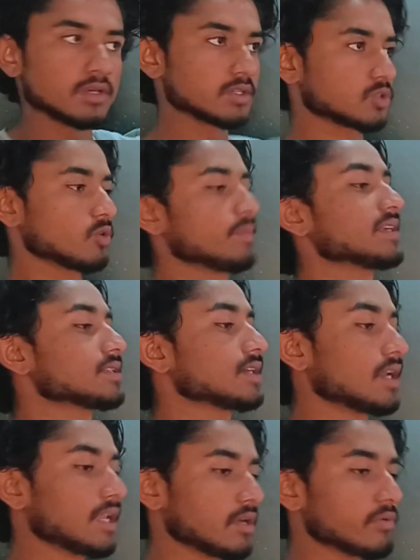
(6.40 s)
So
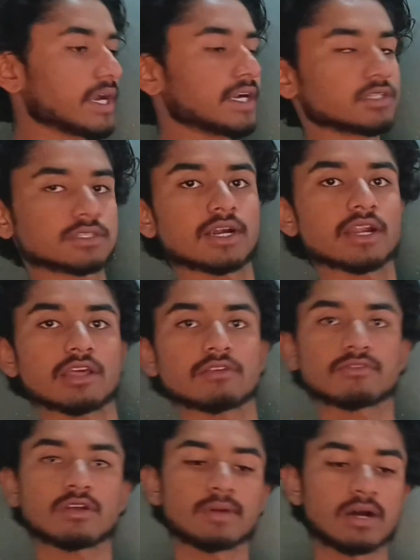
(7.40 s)
basically we had started
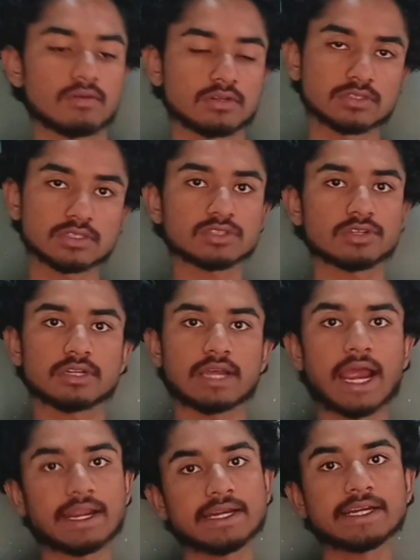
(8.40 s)
from our just
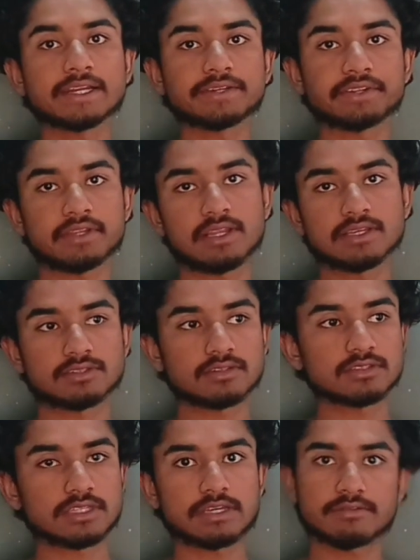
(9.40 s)
identity
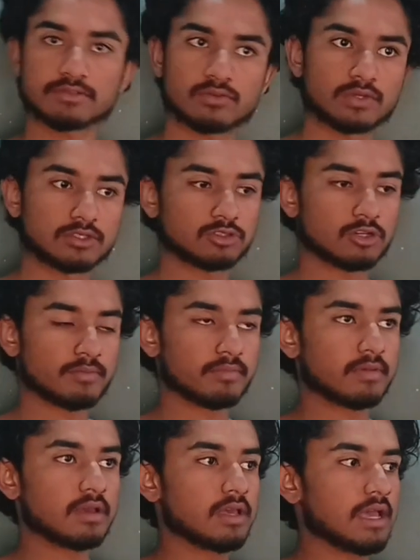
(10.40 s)
relationships with
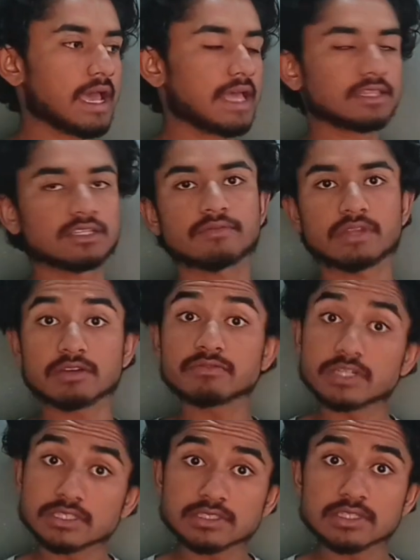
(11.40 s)
some algebraic
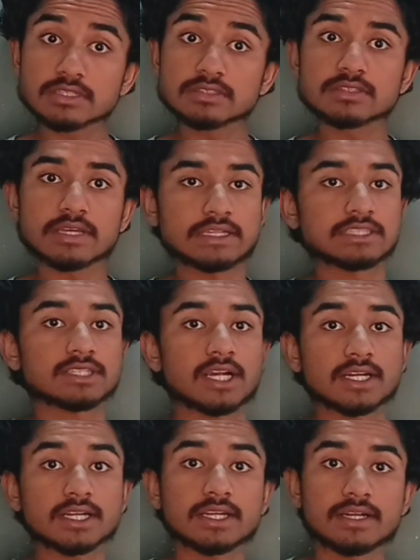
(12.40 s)
functions and
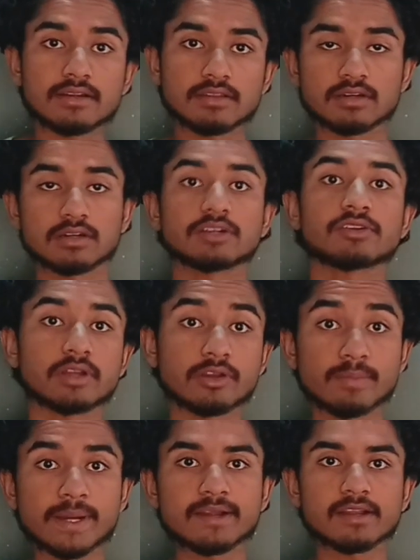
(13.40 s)
started the
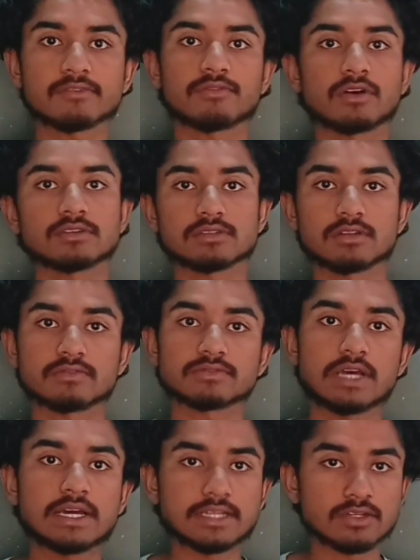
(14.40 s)
trigonometric function of
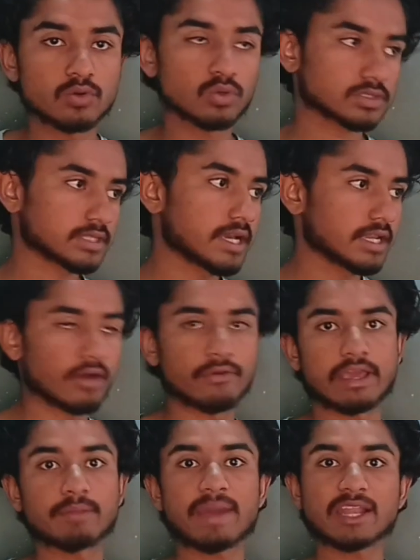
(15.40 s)
sine and cosine, how we
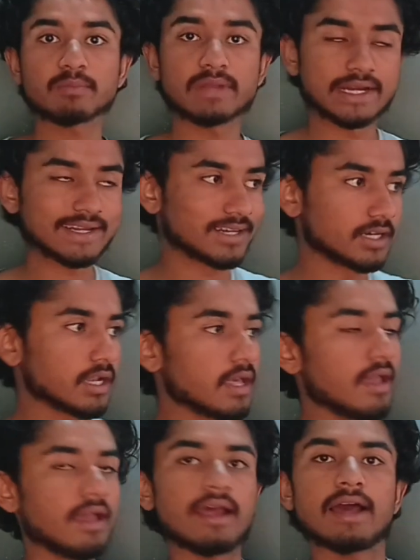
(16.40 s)
can manipulate it,
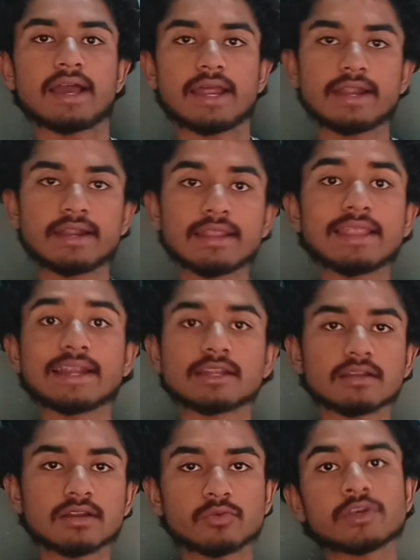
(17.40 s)
and
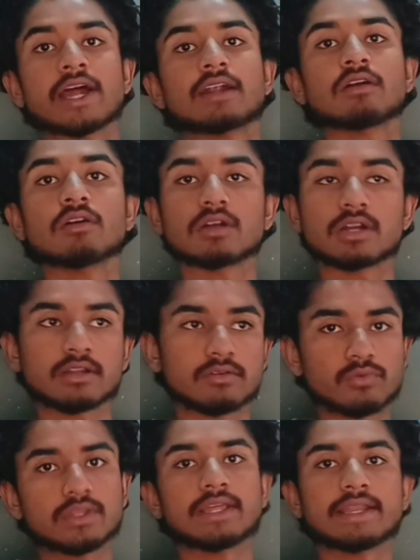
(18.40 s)
later on we had got
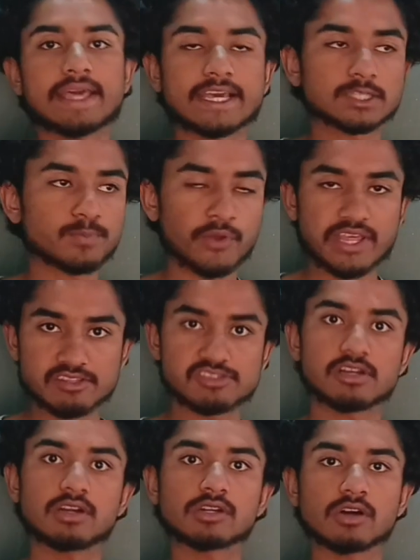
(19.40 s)
with an
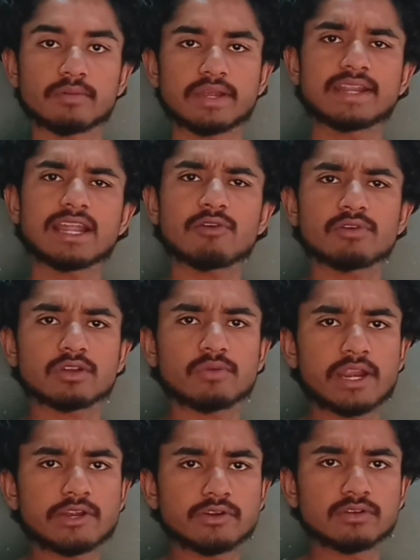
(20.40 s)
exponential term, and now we are
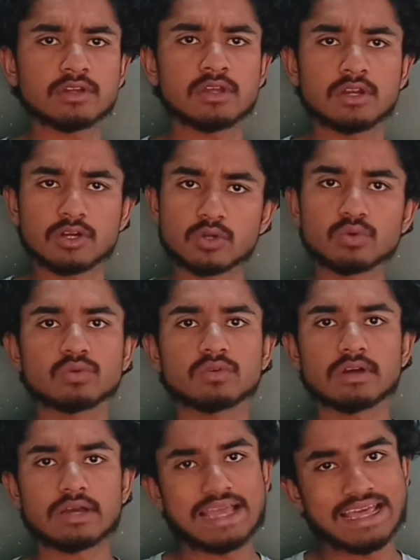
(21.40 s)
going to do
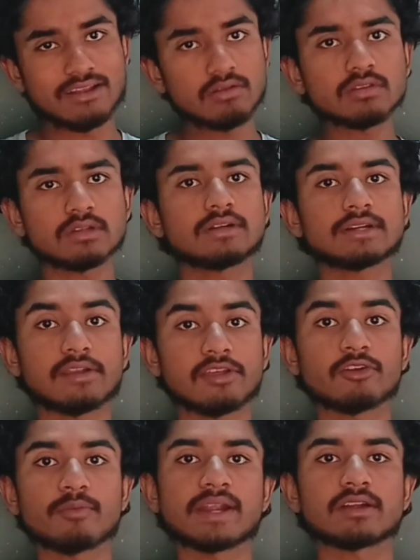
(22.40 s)
another
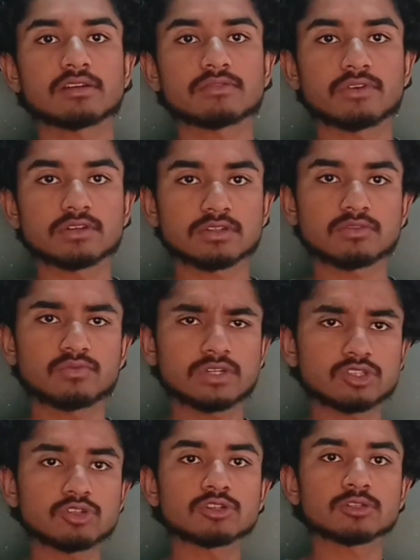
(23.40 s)
trigonometric function which
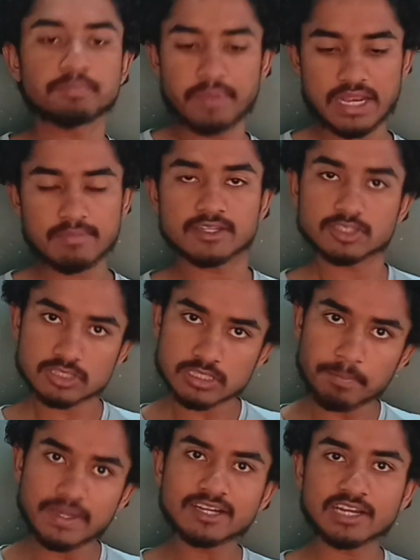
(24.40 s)
looks very much
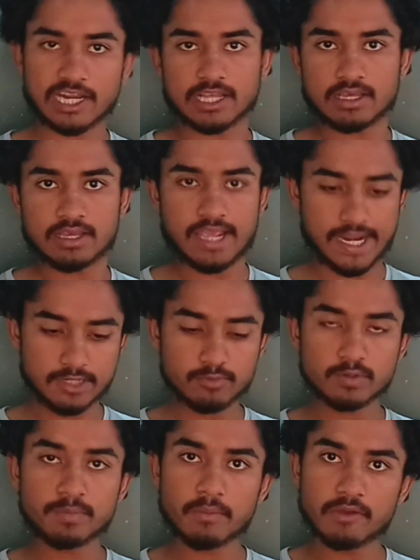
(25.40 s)
symmetric, and it
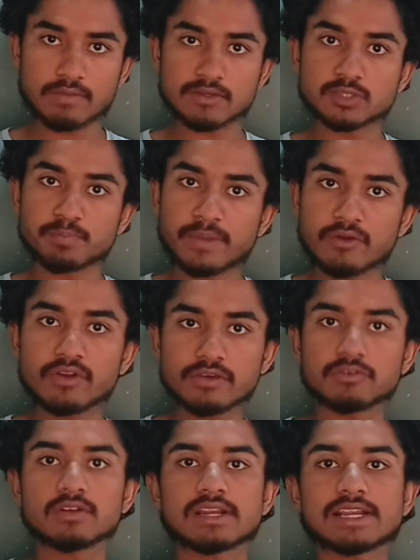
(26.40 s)
would be very much
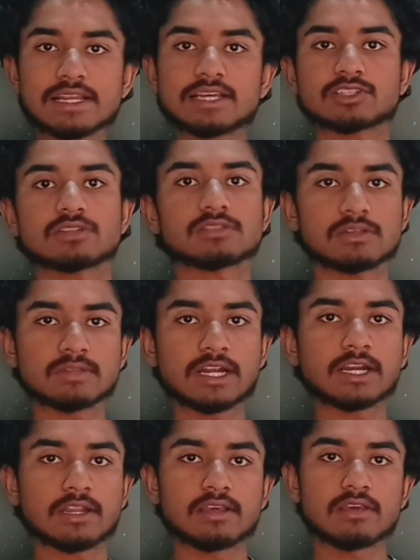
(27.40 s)
beautiful relationship
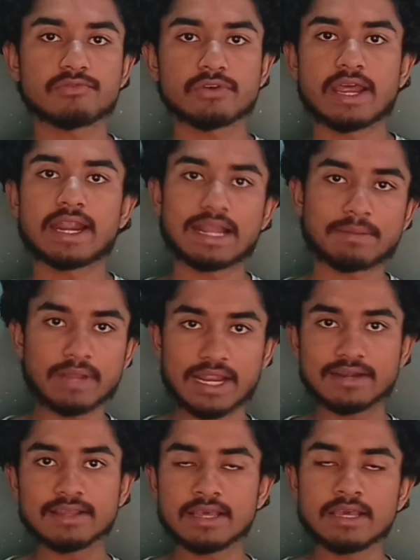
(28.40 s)
that if you had
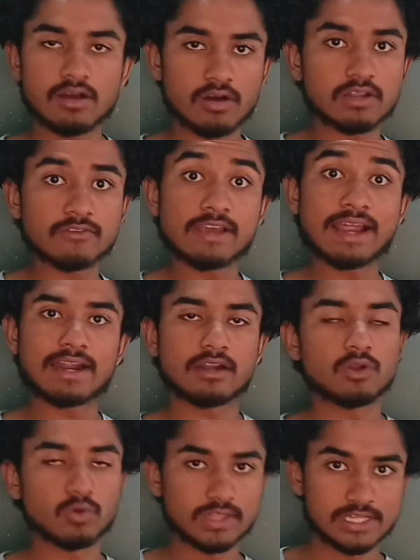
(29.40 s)
applied or if you had
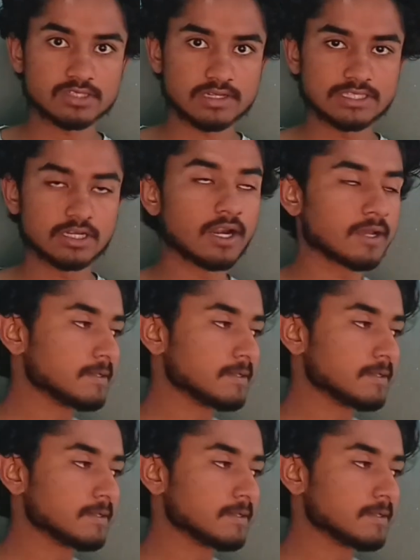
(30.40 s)
known this result.